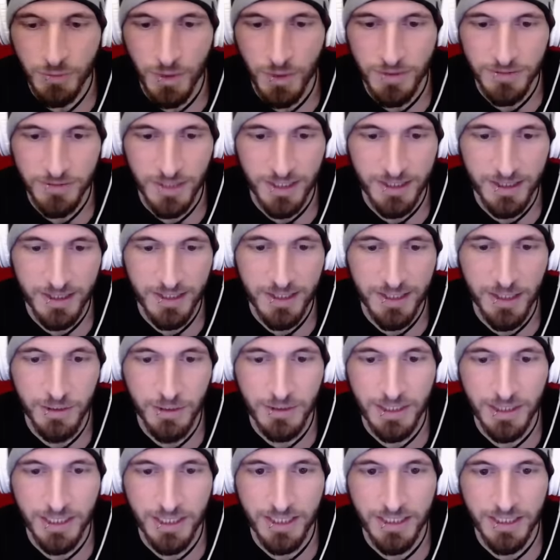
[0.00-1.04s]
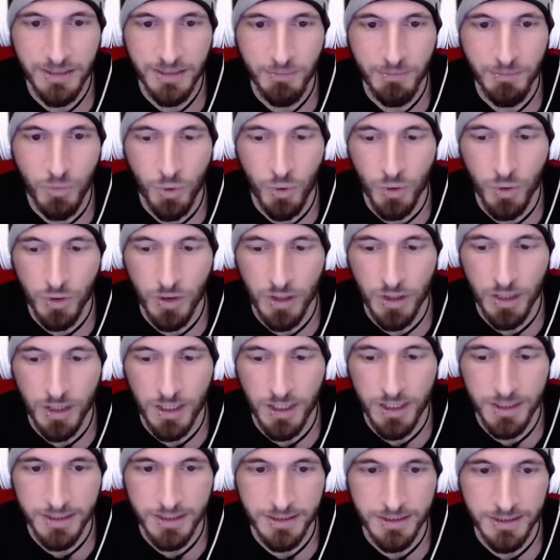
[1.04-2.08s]
I think I would like him more
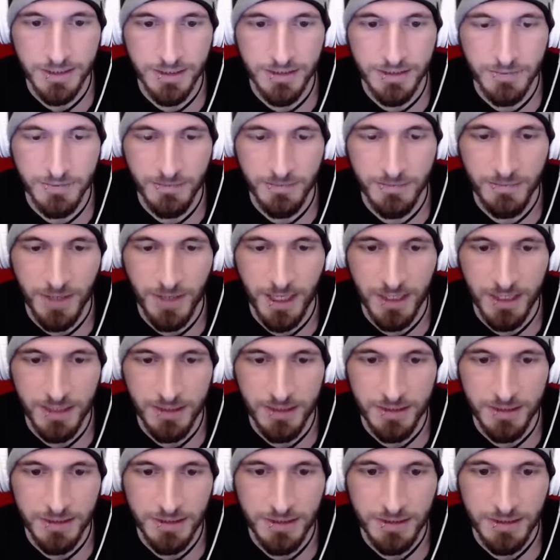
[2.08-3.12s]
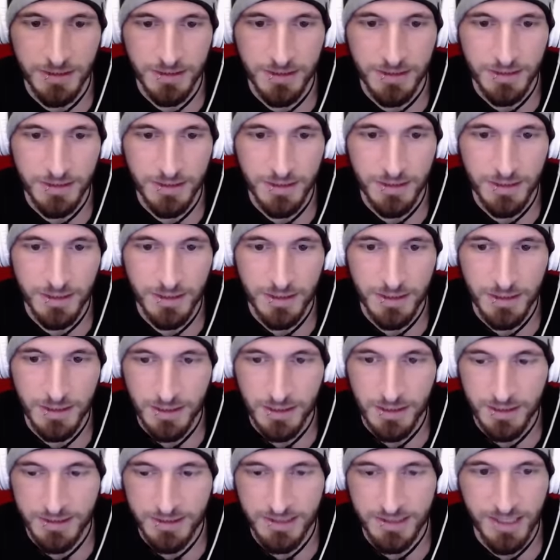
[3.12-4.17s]
on Violent.
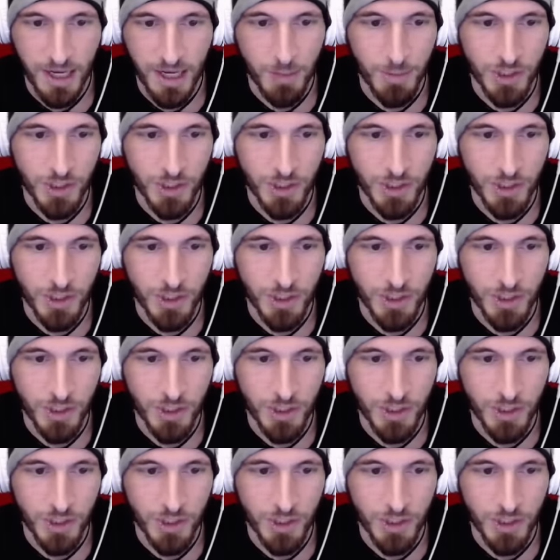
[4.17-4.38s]
Let's see how much